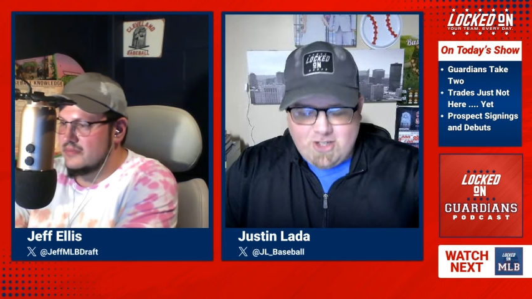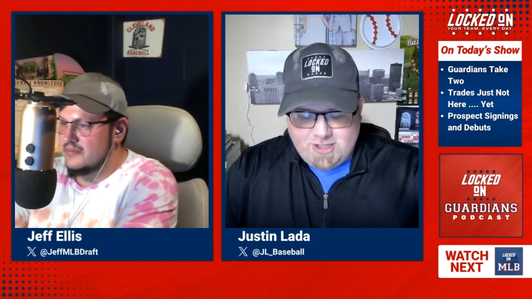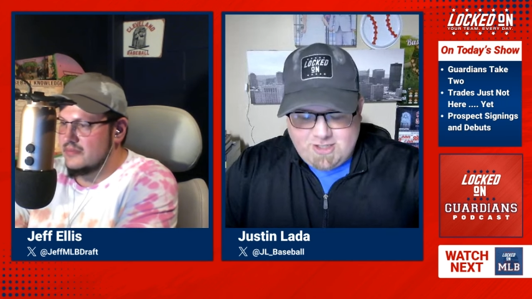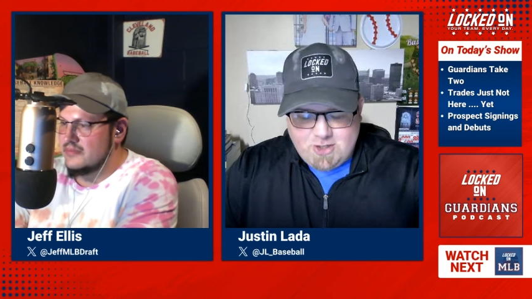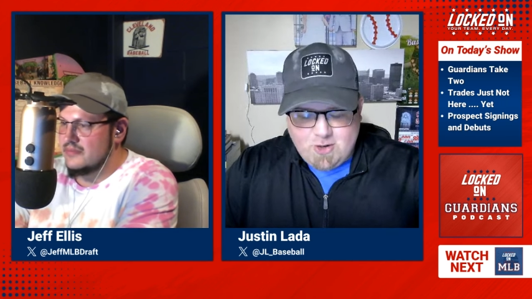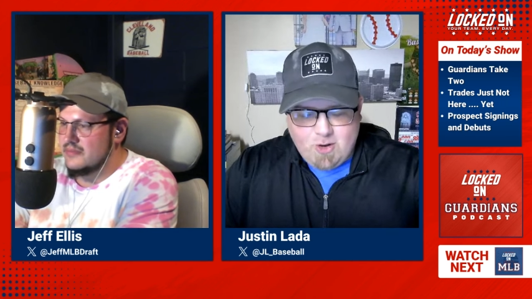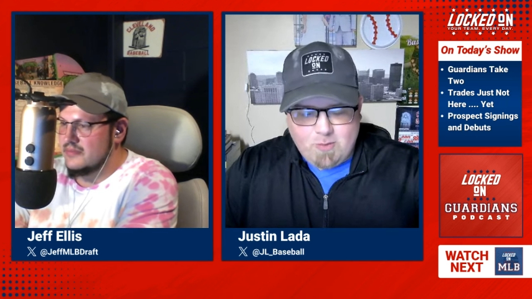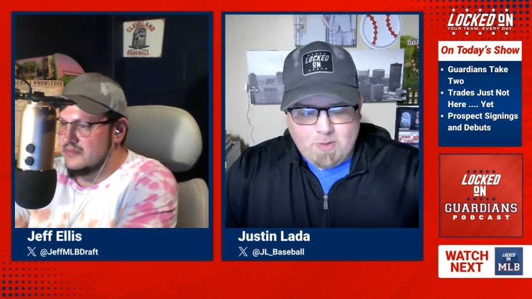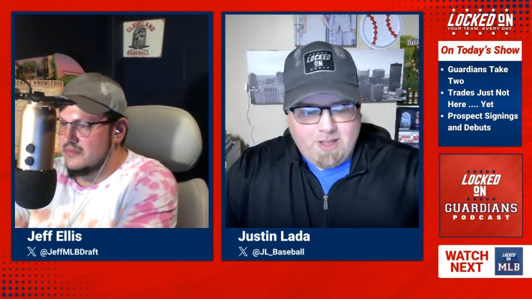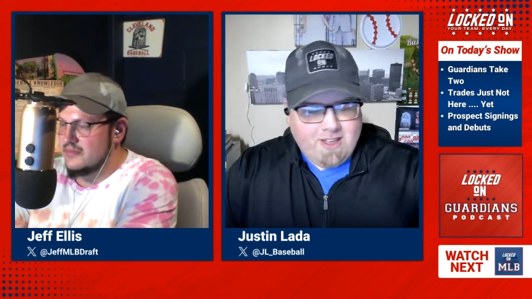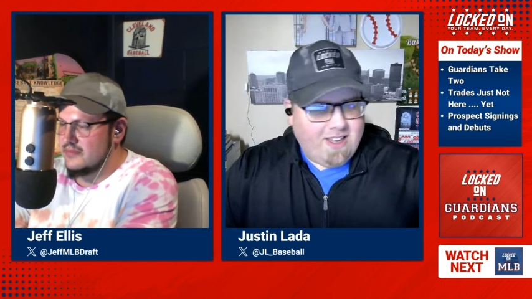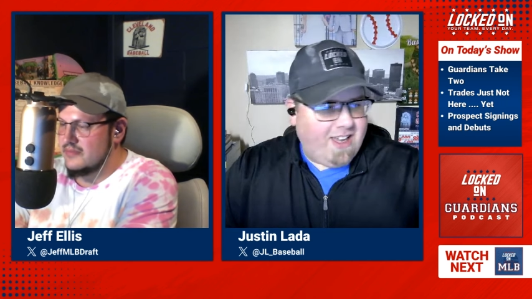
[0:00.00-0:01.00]
Speaker 1: just to troll
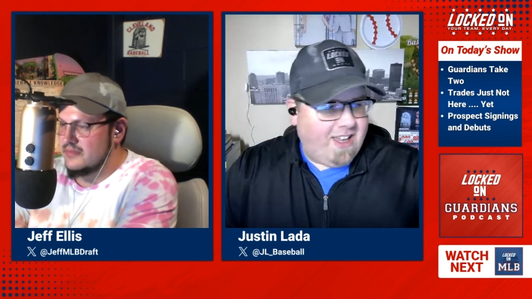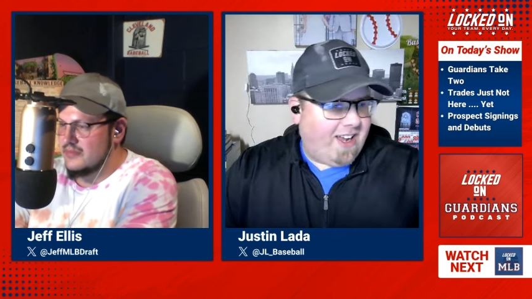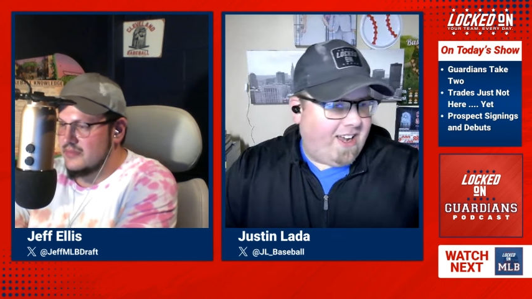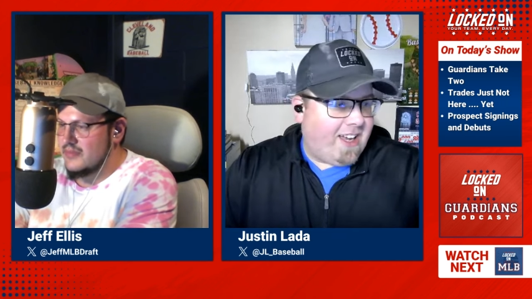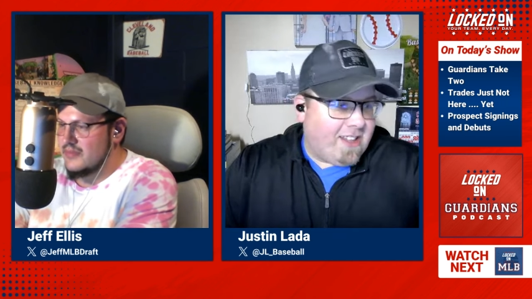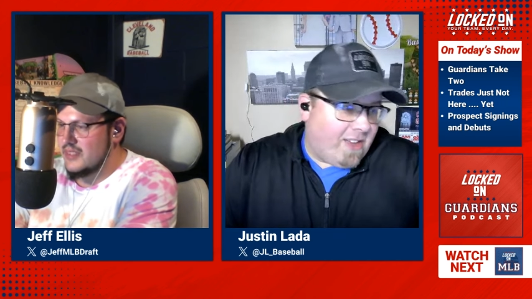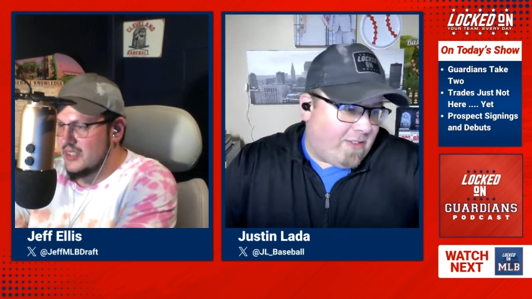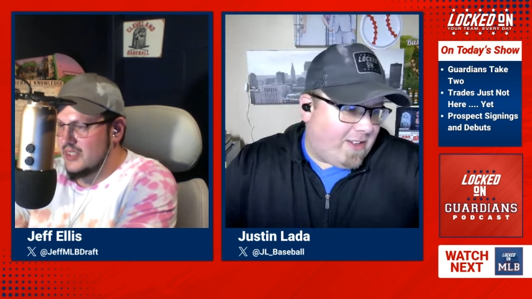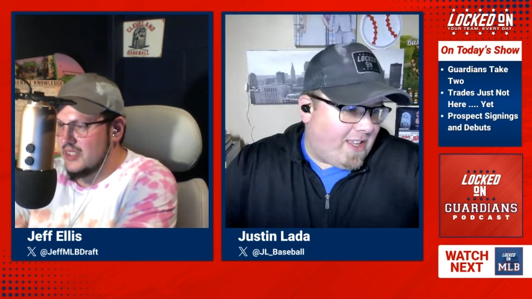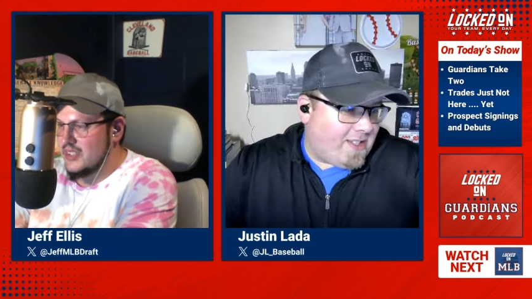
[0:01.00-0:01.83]
me, and I, I love it.